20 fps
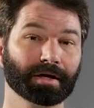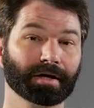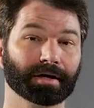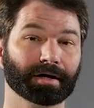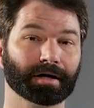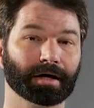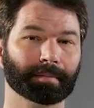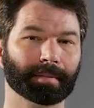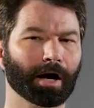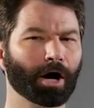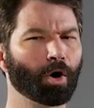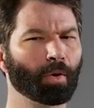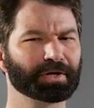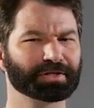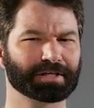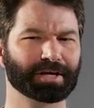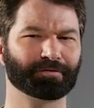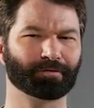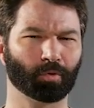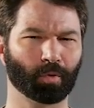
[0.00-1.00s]
I always
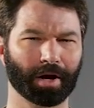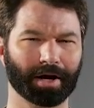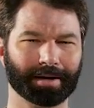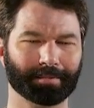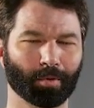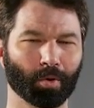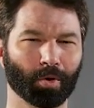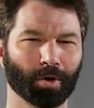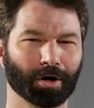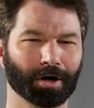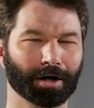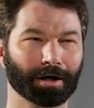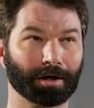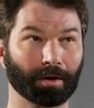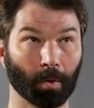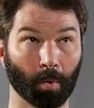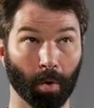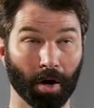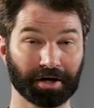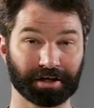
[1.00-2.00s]
have way more
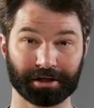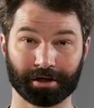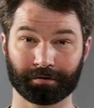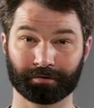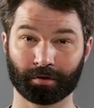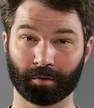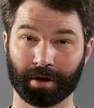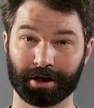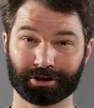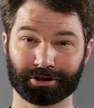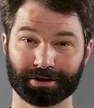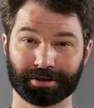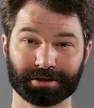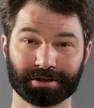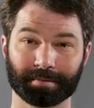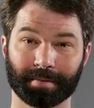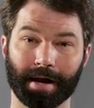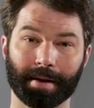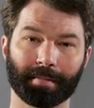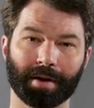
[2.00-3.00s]
what-if questions
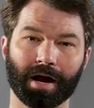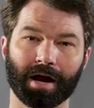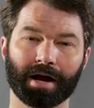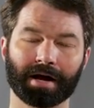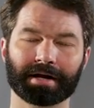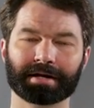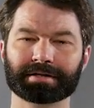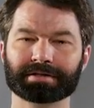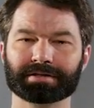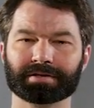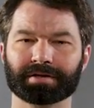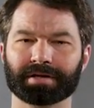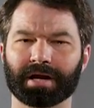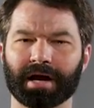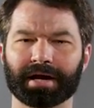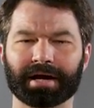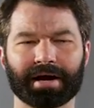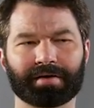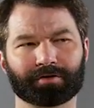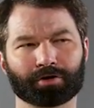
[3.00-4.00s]
in my mind than
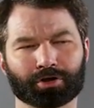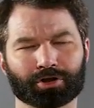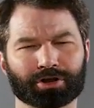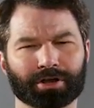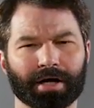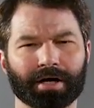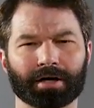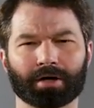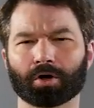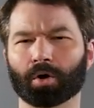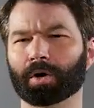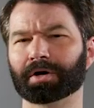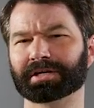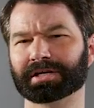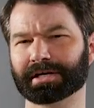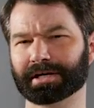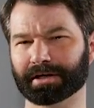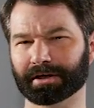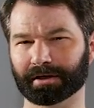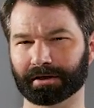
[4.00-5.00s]
I ever share on
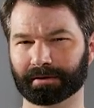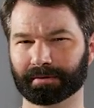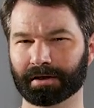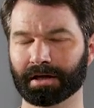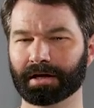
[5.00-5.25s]
here.